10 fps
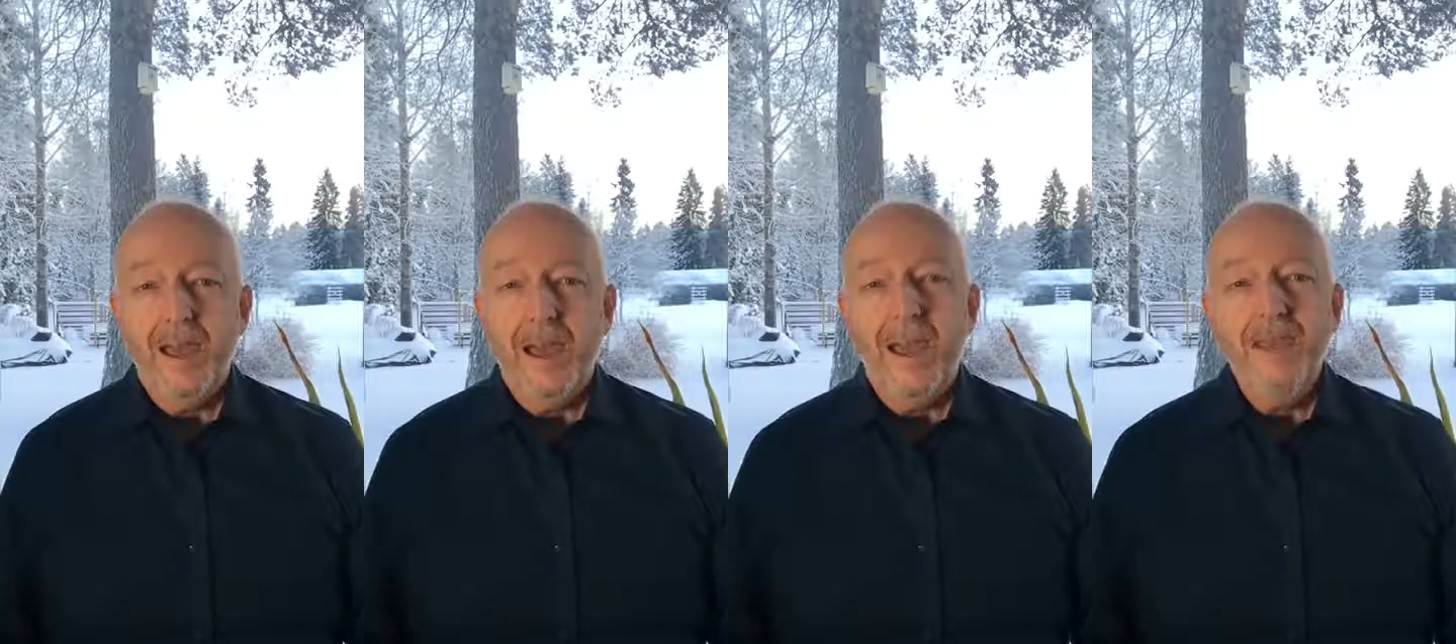
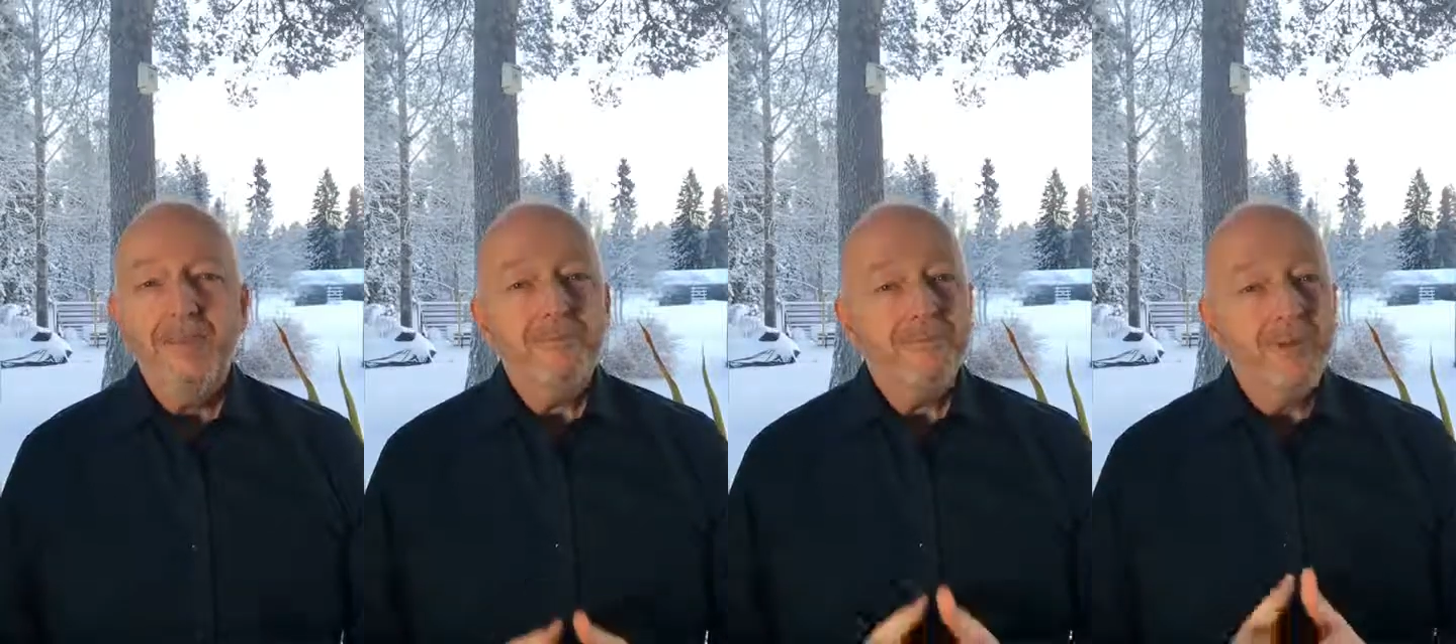
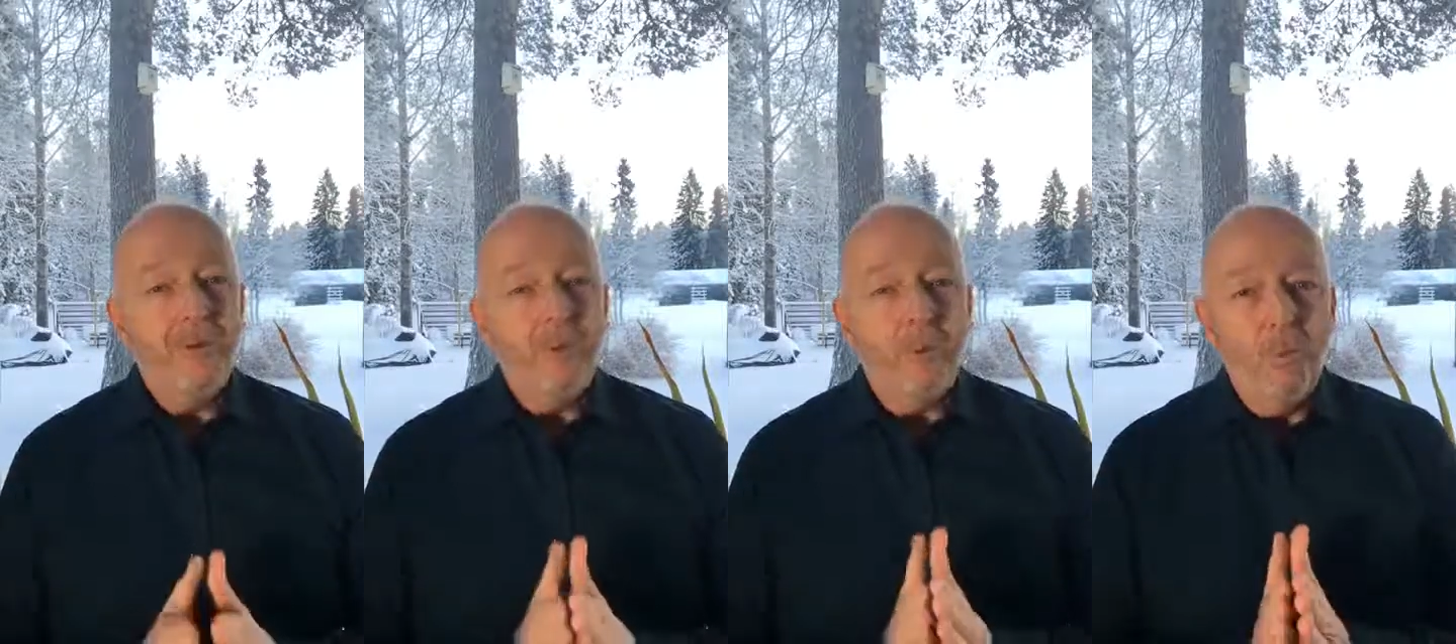And
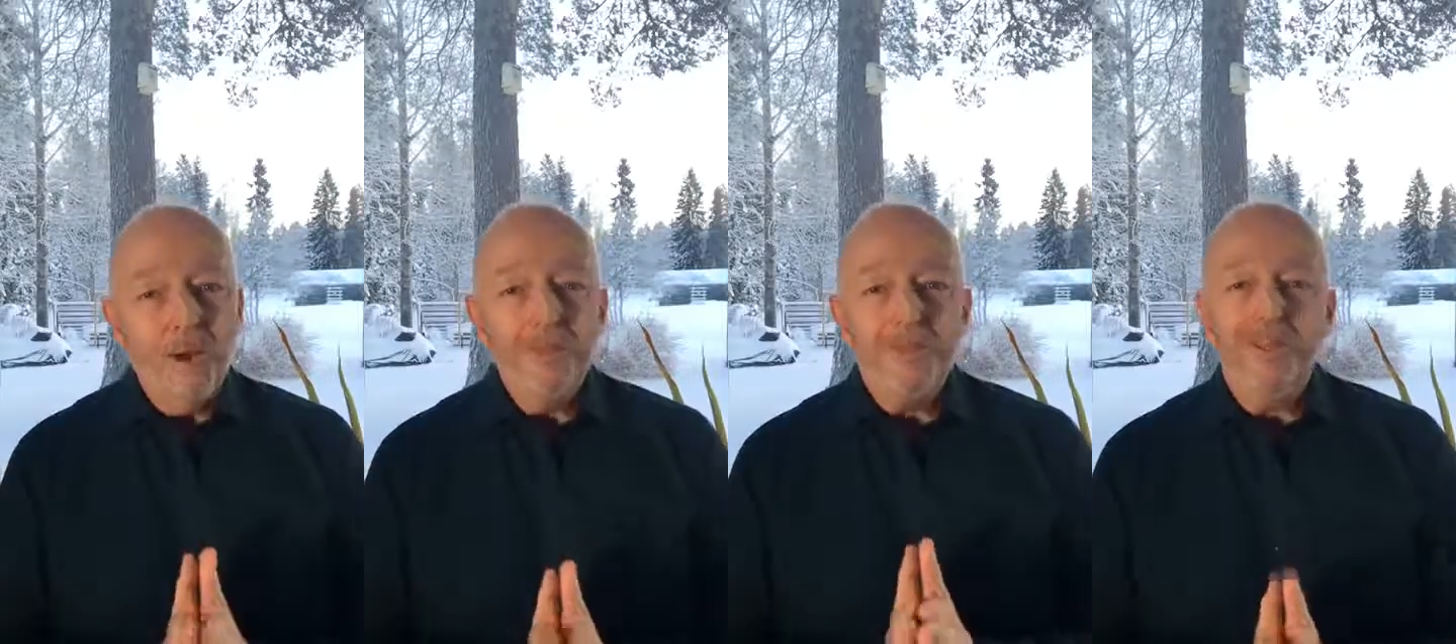
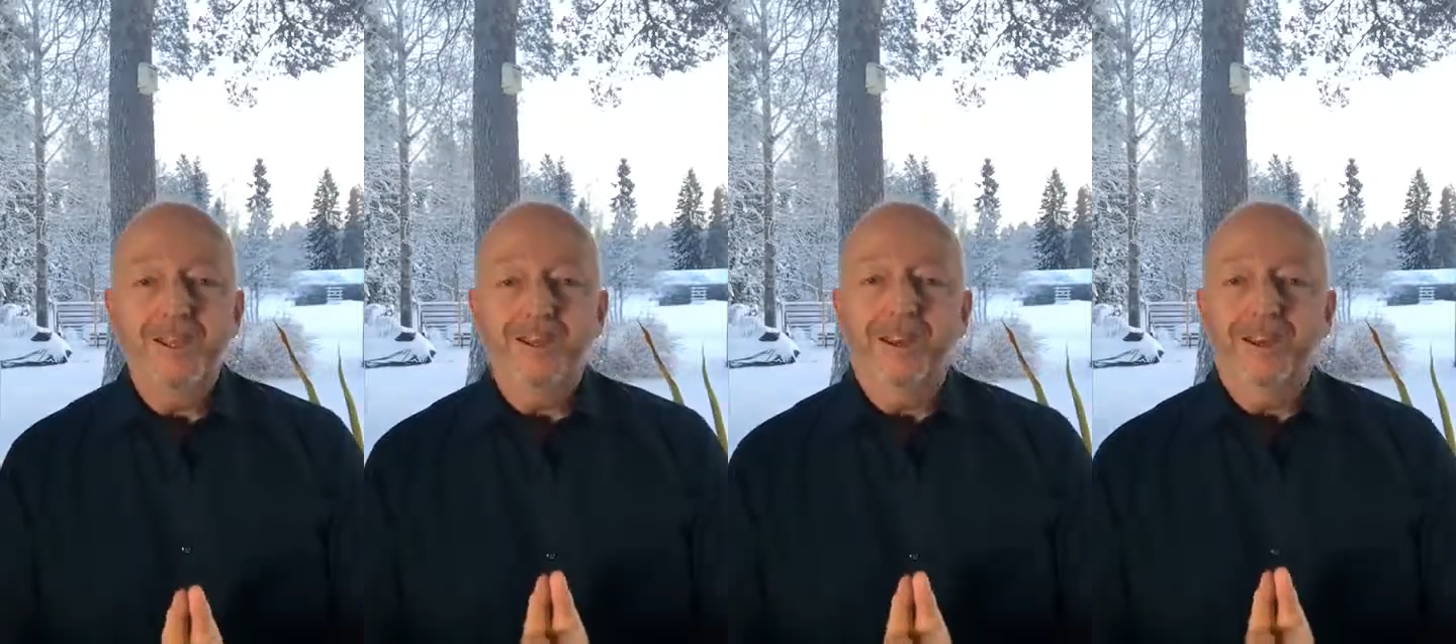one
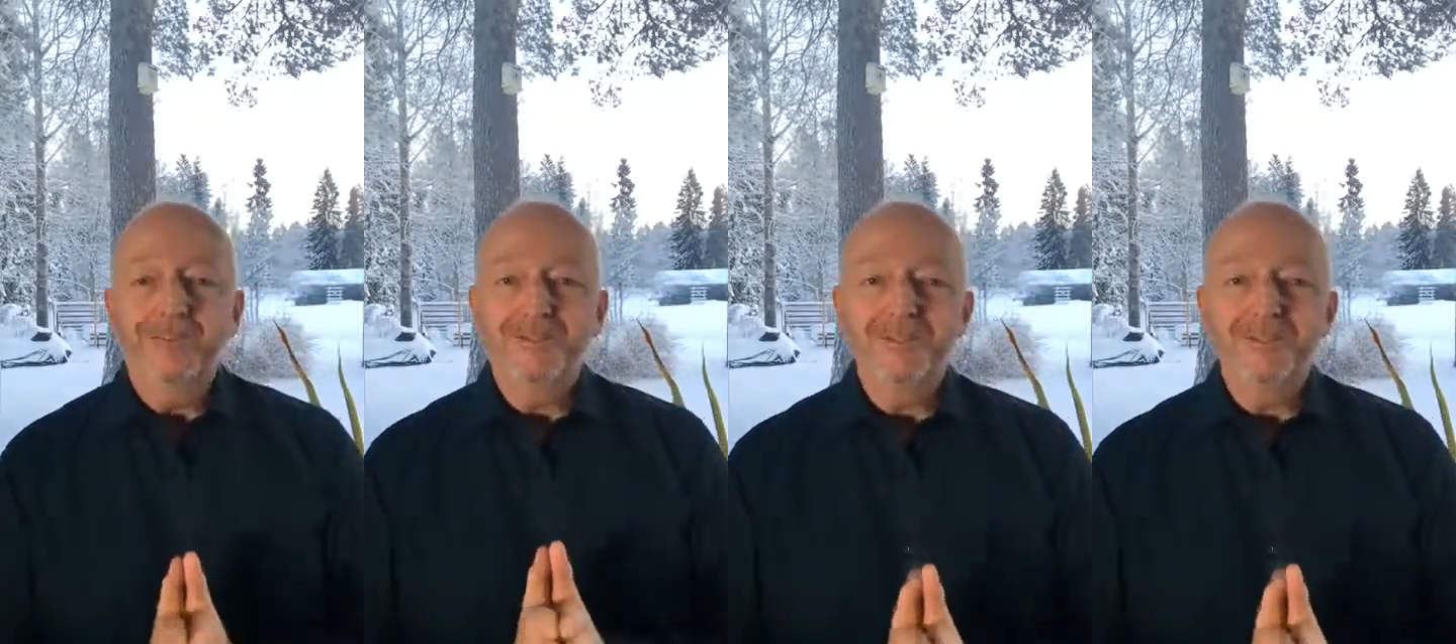thing that I've